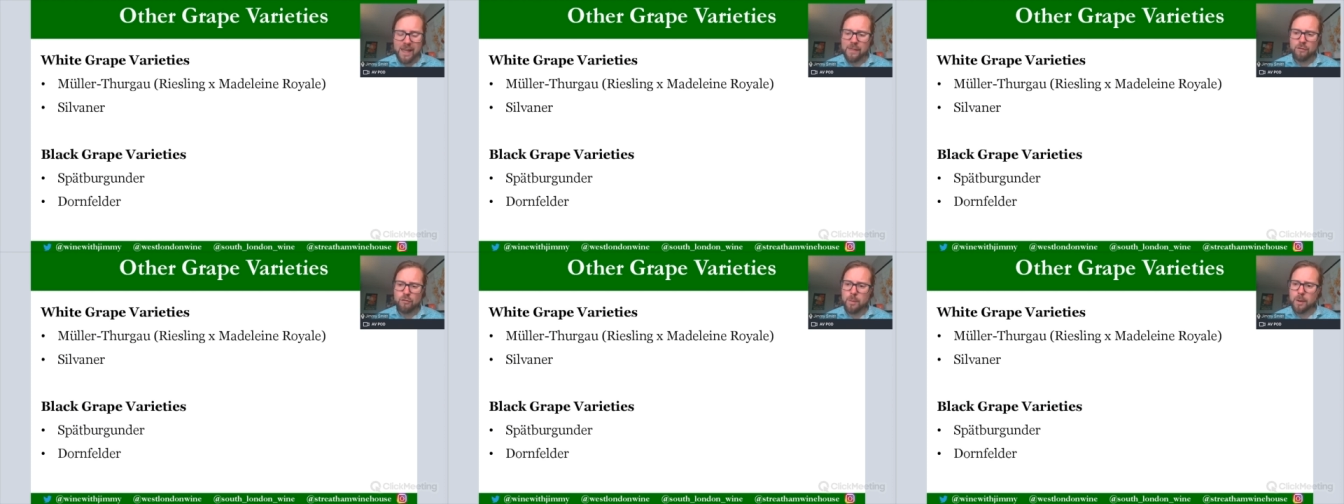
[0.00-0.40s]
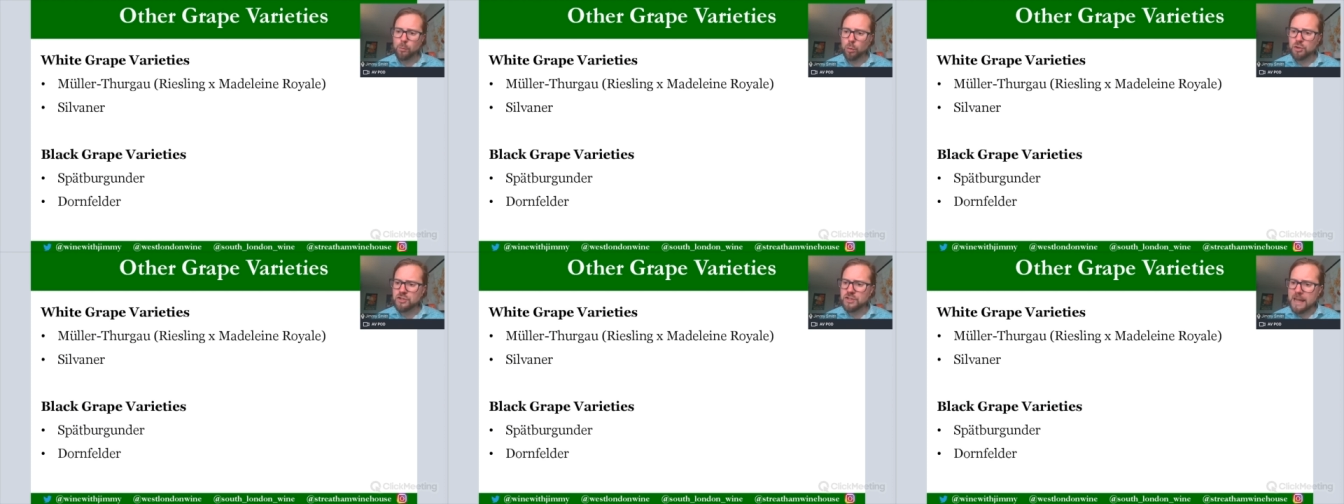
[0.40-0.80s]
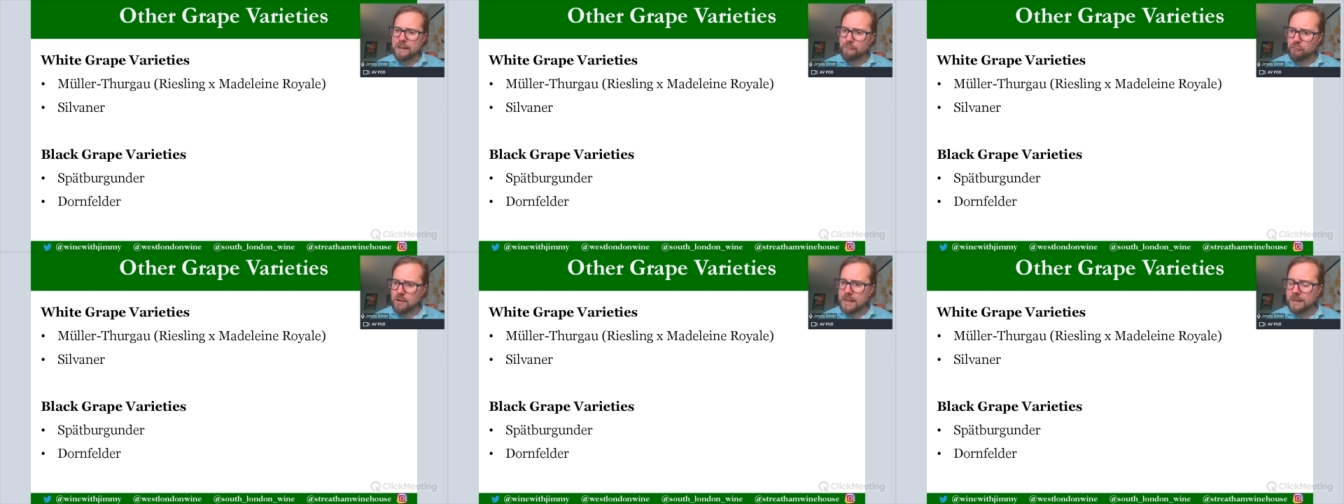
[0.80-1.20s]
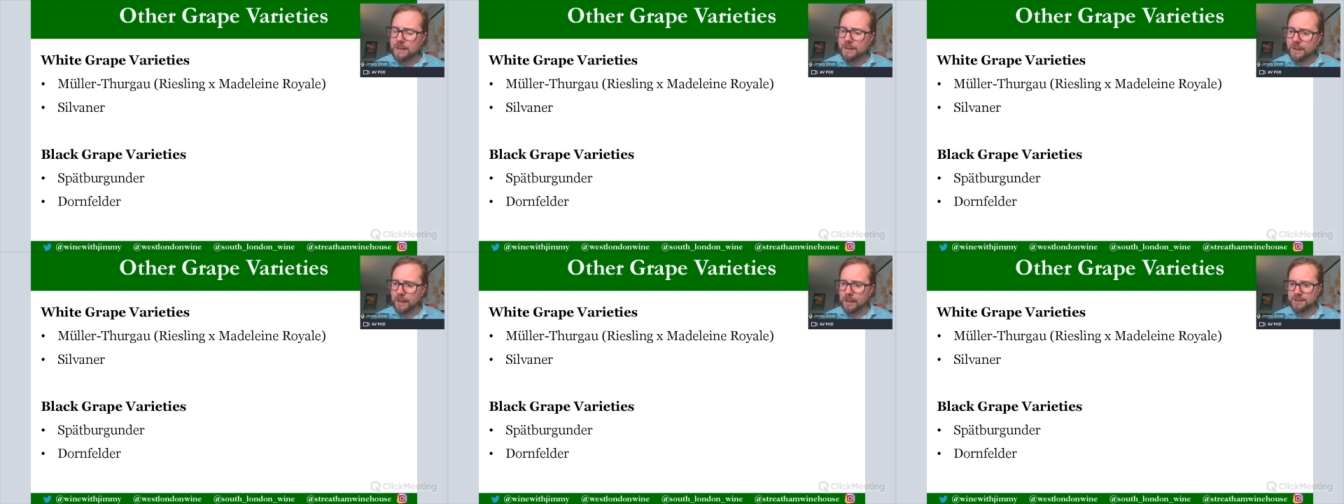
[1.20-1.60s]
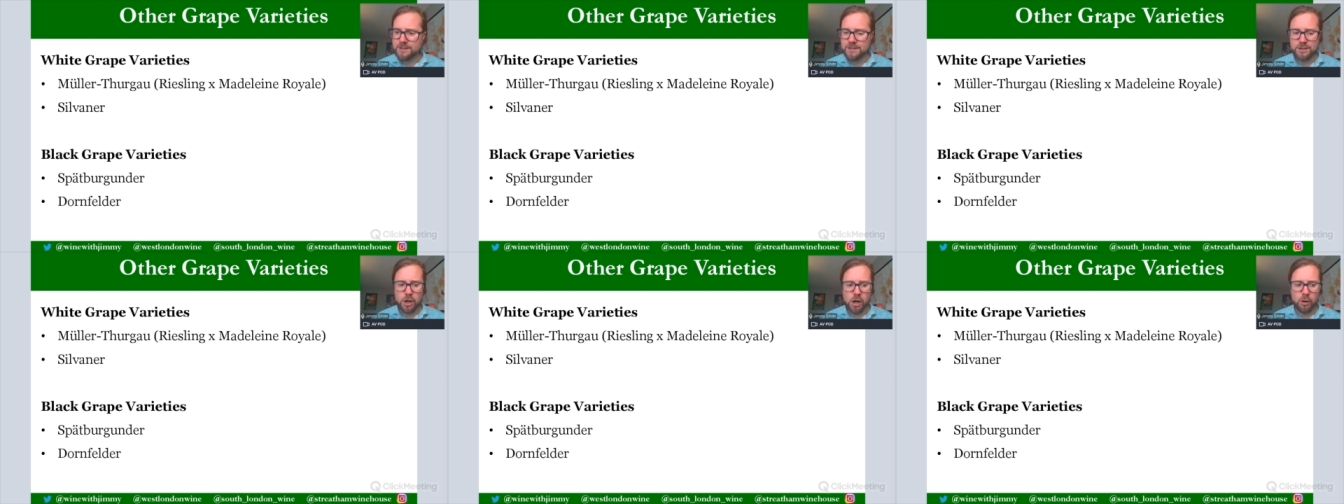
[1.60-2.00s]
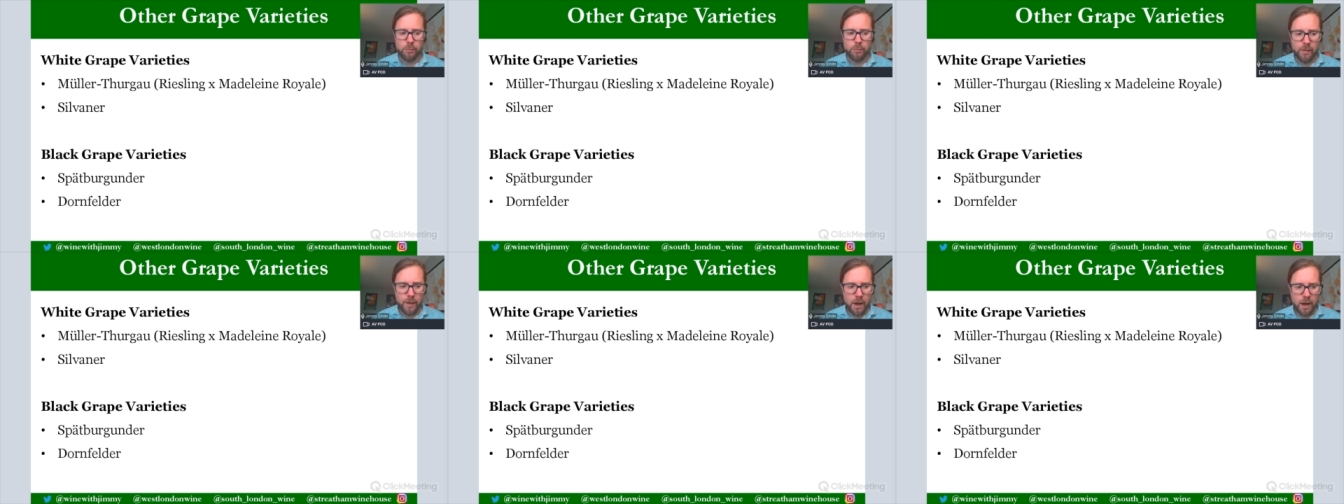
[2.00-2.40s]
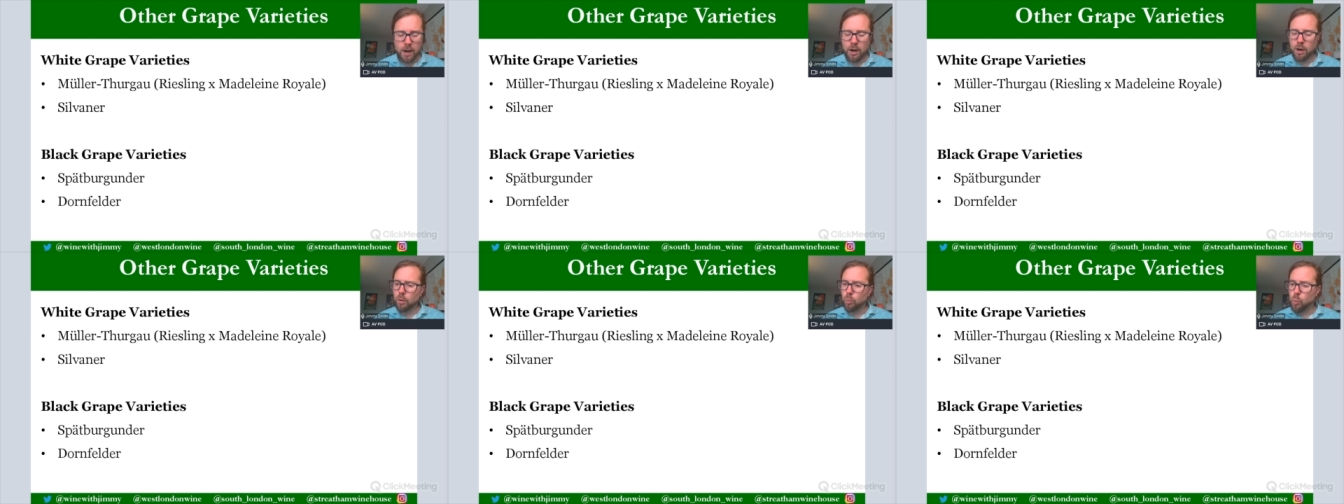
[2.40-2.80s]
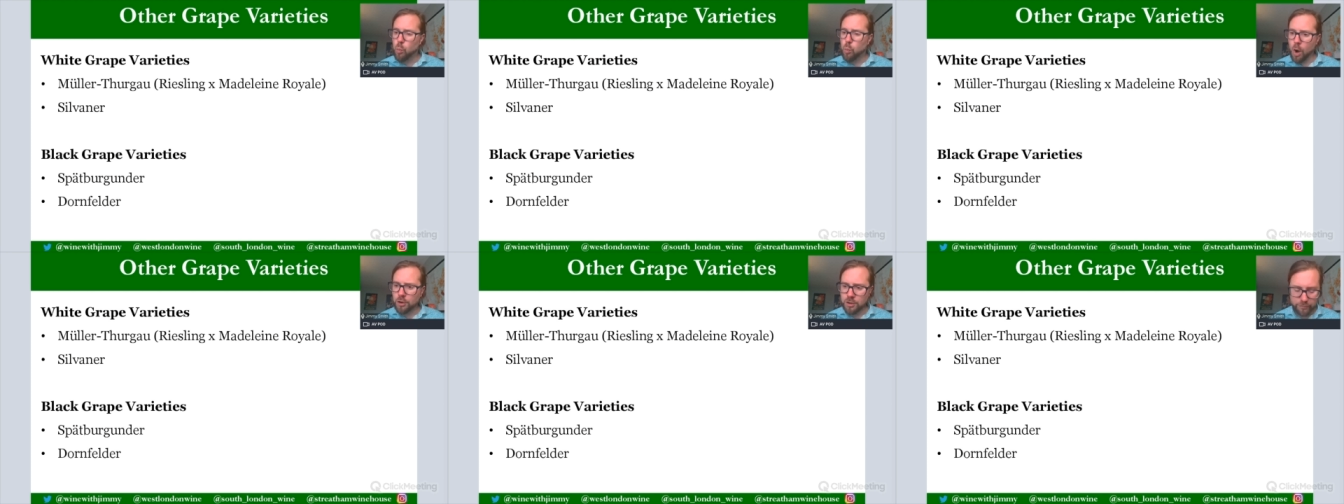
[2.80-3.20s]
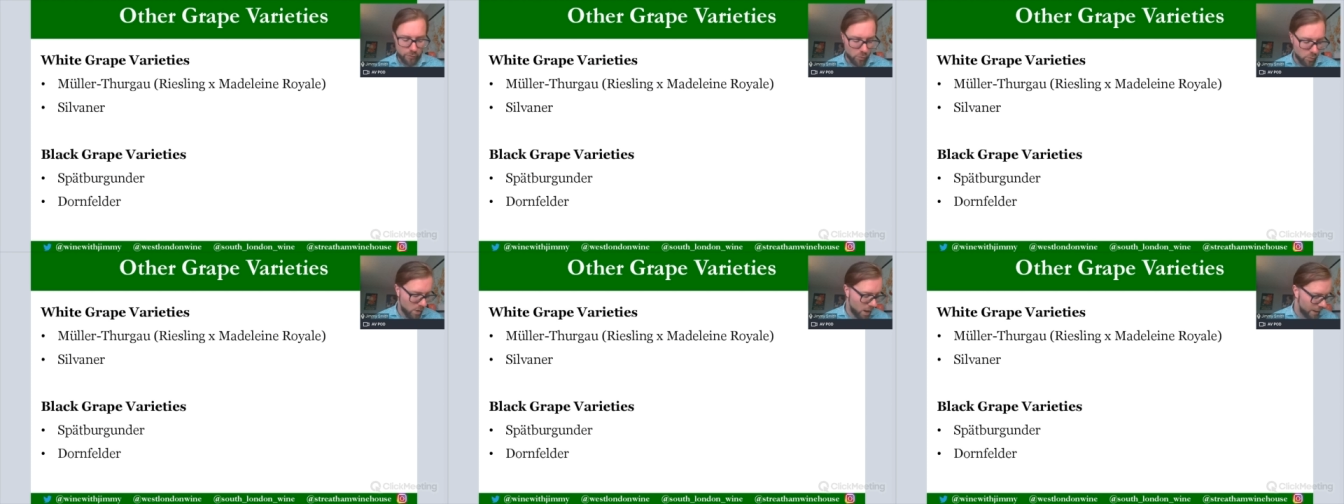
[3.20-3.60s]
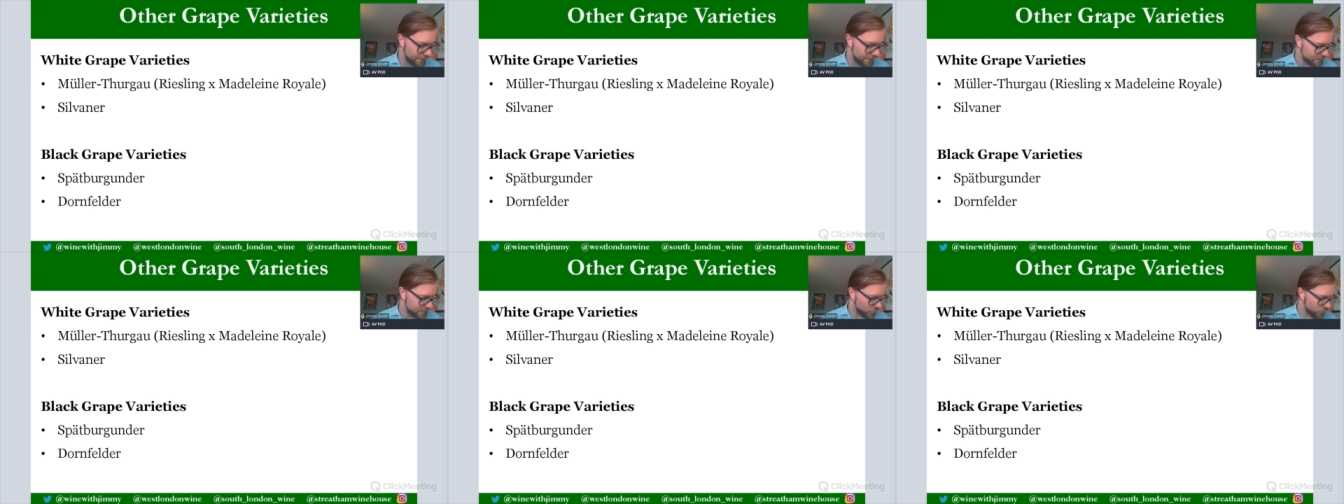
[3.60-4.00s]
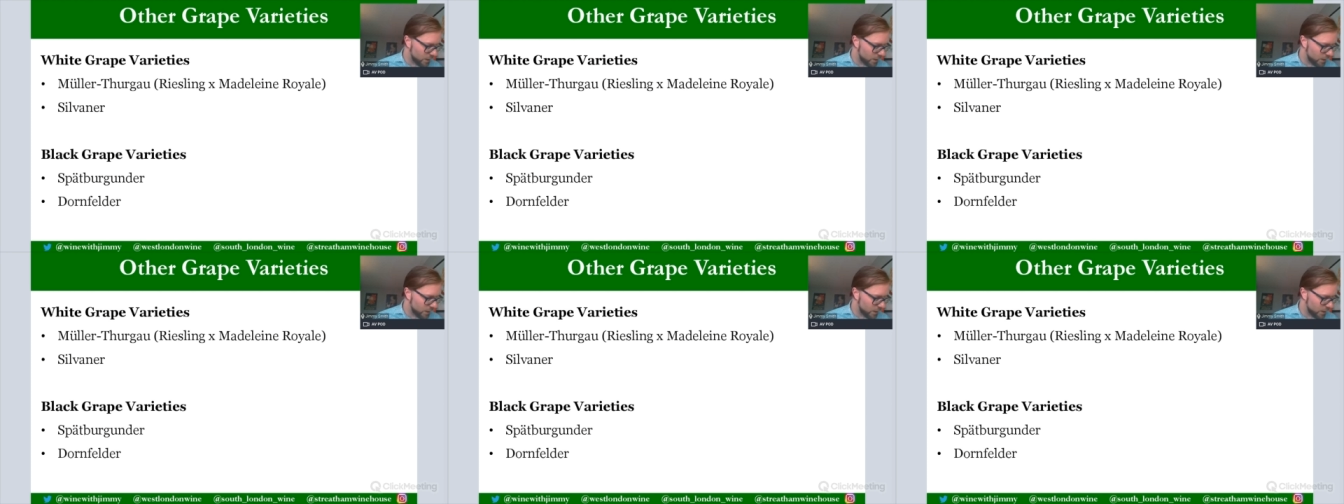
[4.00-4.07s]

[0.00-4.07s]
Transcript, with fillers: and they're a bit more savory in style, but they are wonderful wines,